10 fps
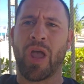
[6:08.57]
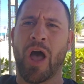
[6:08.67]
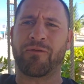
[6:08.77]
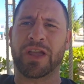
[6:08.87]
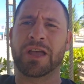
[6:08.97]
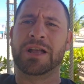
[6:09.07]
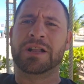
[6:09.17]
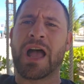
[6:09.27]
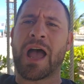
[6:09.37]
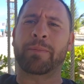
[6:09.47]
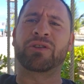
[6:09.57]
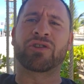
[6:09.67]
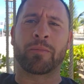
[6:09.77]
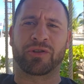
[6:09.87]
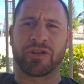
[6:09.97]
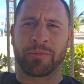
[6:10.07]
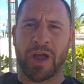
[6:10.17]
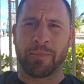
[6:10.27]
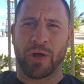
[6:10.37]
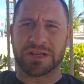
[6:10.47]
I think Abby Summers summed
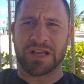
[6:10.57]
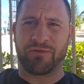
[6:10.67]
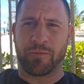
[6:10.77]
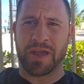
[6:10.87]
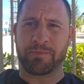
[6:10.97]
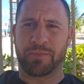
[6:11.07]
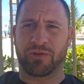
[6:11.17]
it up nicely for me.